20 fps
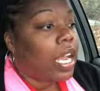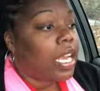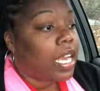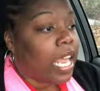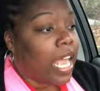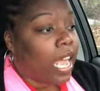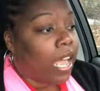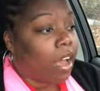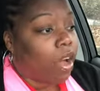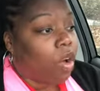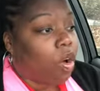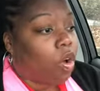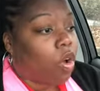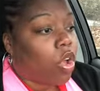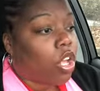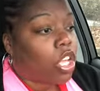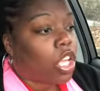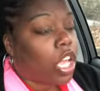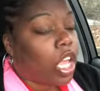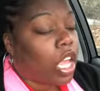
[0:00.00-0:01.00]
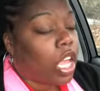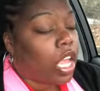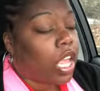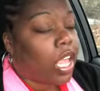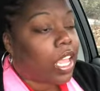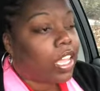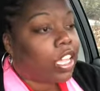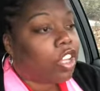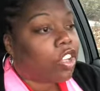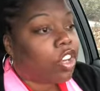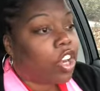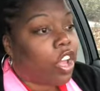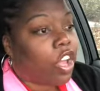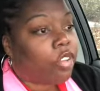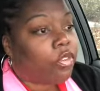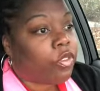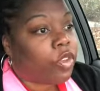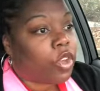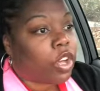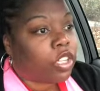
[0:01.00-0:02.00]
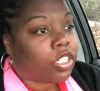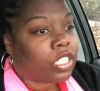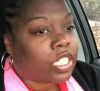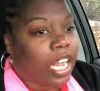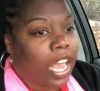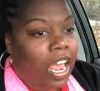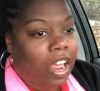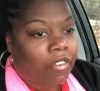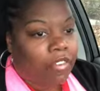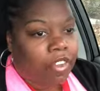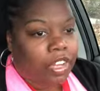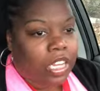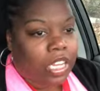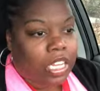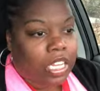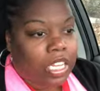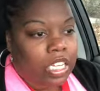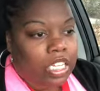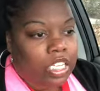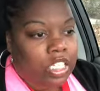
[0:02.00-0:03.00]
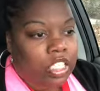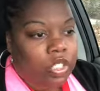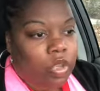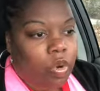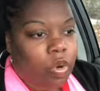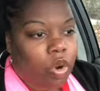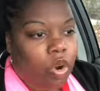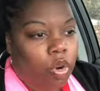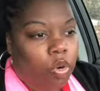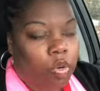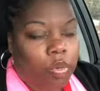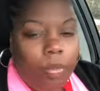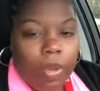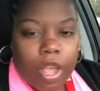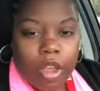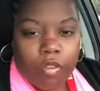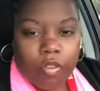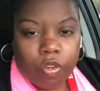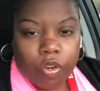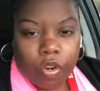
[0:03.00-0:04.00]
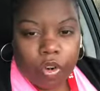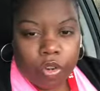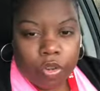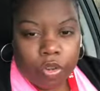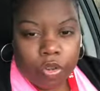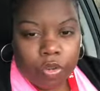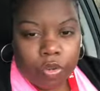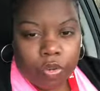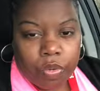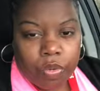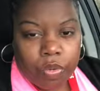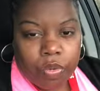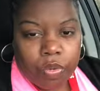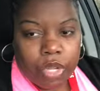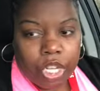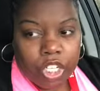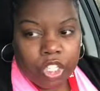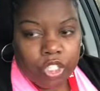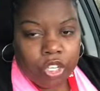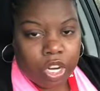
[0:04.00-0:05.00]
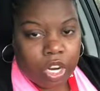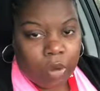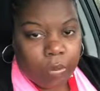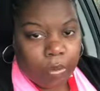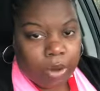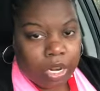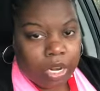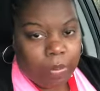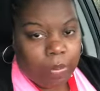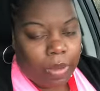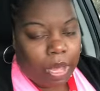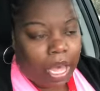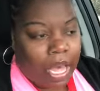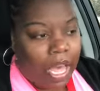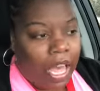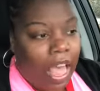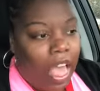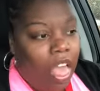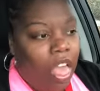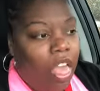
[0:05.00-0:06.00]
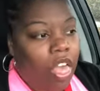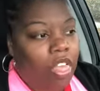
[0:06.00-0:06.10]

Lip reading: Now, if you go to the Africans or whomever you get your hair braided by,